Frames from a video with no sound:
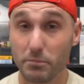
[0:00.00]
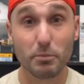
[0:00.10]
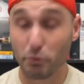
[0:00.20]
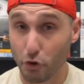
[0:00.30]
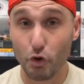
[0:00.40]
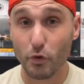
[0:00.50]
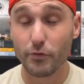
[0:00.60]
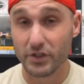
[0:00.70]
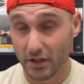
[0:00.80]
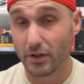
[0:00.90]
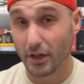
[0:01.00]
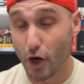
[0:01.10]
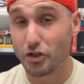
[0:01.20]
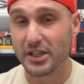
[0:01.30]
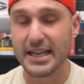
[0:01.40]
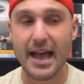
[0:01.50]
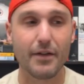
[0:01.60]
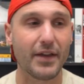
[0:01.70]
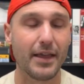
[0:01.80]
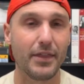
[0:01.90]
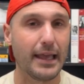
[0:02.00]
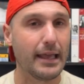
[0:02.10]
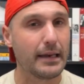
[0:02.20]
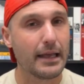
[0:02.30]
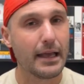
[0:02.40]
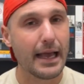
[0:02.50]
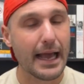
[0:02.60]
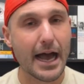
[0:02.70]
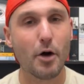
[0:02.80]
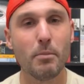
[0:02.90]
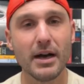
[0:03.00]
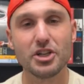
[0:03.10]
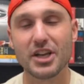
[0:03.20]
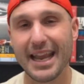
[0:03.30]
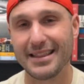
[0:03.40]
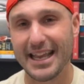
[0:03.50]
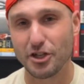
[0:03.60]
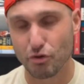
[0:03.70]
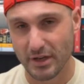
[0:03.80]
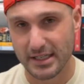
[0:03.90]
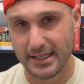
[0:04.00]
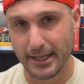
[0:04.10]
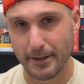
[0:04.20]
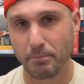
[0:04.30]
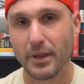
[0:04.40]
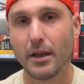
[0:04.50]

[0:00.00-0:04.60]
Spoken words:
prove to the coaching staff, and then how much can they trust him